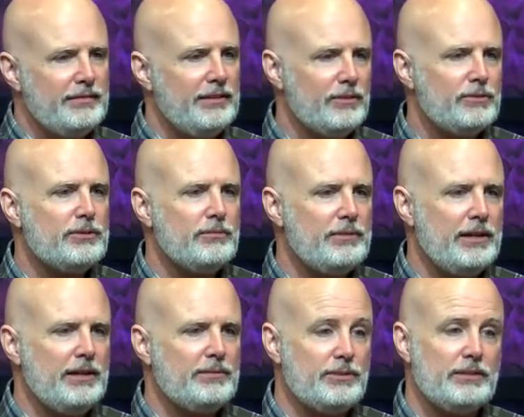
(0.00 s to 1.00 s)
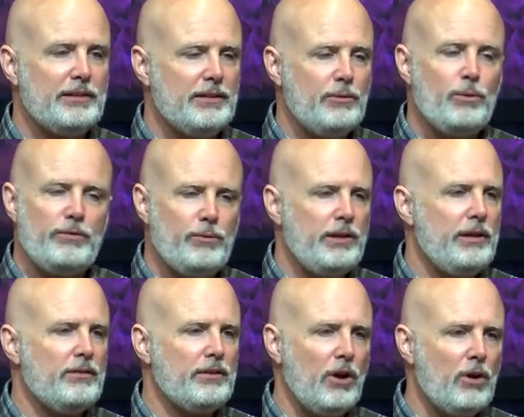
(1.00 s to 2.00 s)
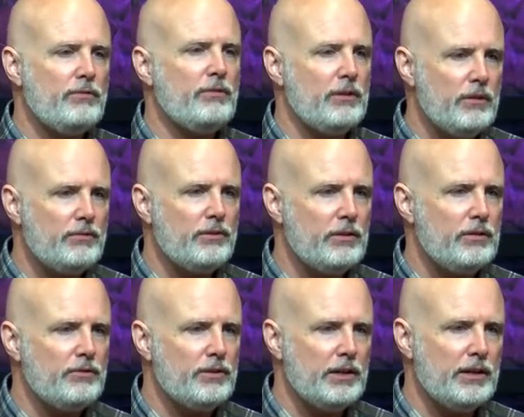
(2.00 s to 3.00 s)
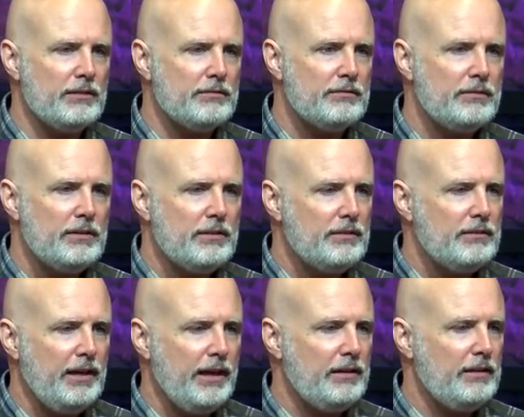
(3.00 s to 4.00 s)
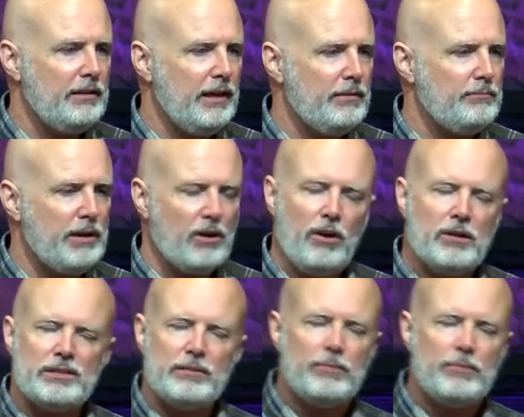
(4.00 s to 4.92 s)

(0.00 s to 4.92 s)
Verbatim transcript: You know, sometimes uh, we, we hear it over and over and over again that, that because